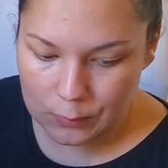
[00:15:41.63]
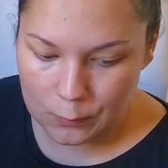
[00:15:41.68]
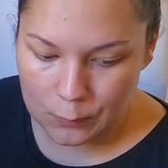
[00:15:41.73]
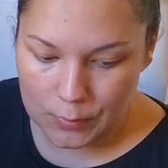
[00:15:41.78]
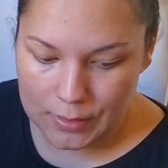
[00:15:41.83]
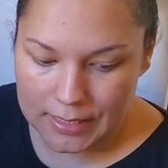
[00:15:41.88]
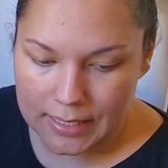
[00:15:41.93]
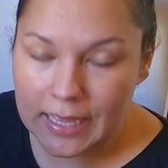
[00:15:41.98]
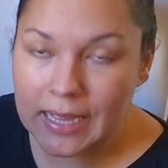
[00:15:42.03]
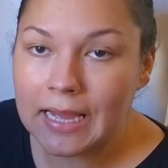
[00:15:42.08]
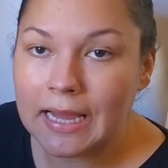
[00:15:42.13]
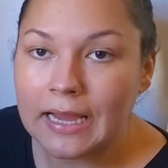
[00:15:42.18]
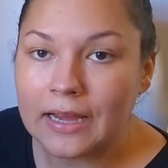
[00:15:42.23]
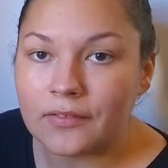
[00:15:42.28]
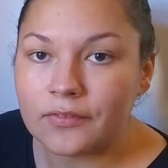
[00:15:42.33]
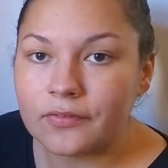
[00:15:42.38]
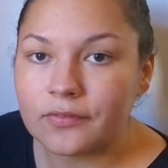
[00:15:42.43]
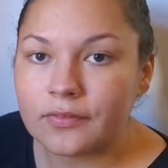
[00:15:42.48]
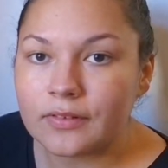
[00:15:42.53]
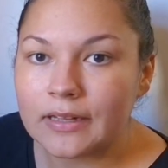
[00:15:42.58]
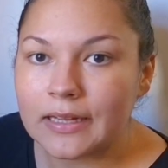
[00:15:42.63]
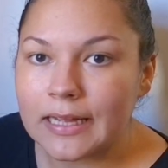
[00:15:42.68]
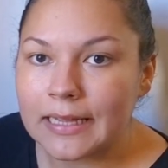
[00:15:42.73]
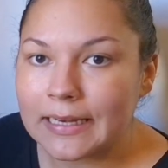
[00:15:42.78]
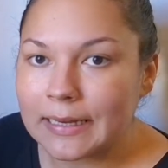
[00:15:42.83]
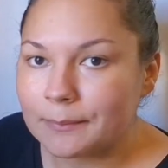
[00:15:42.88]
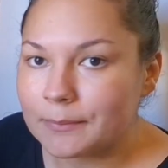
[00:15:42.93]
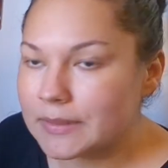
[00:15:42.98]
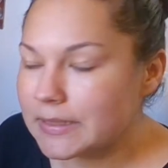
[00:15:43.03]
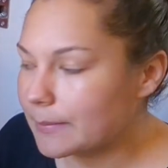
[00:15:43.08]
we have
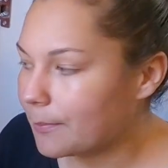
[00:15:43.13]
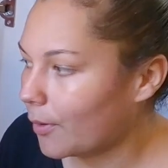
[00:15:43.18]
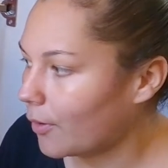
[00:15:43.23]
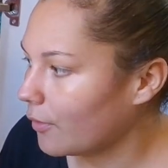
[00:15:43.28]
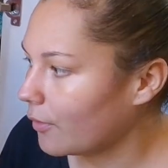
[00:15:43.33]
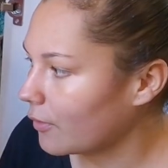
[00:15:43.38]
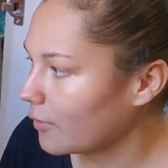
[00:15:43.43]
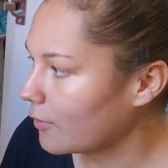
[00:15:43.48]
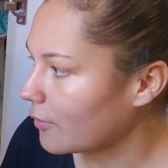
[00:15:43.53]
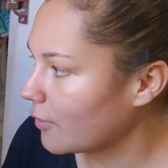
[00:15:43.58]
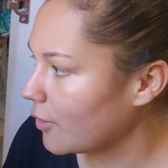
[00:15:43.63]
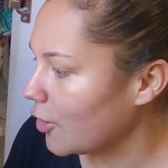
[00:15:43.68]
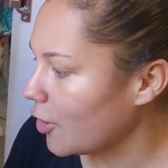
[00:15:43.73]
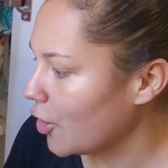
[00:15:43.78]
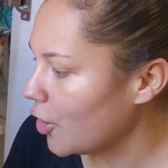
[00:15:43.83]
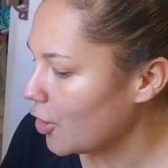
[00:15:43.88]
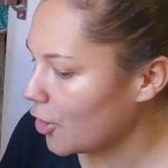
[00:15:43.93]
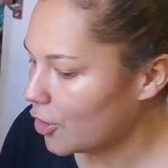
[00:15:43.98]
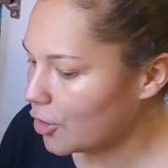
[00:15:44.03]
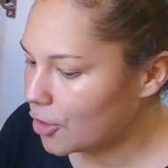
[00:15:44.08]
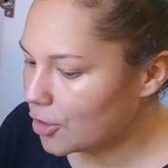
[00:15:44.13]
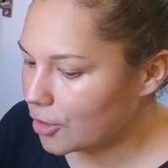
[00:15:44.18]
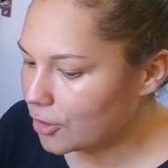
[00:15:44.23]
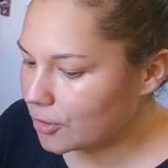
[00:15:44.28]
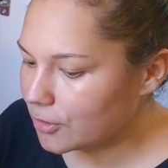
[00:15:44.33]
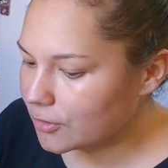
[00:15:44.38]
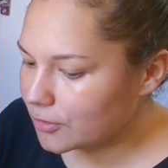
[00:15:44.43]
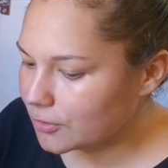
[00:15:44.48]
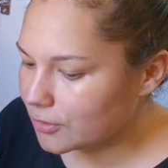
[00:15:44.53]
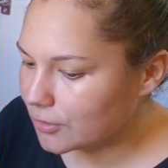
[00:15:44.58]
an empty box.
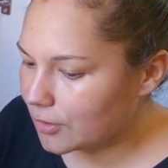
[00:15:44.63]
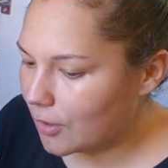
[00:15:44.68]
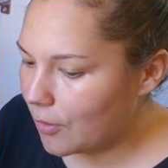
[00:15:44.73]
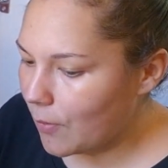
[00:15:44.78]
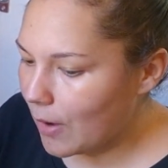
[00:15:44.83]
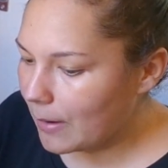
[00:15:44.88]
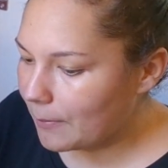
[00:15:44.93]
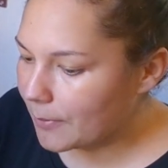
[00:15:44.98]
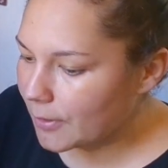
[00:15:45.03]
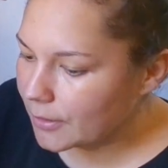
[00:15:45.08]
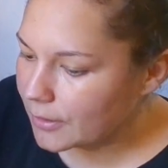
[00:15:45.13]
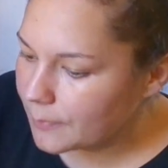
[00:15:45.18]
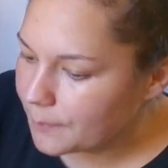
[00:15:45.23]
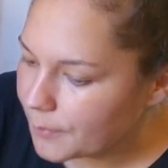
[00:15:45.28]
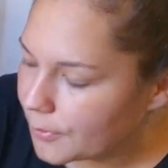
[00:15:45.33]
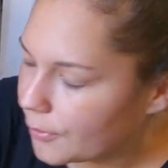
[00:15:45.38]
So I'm gonna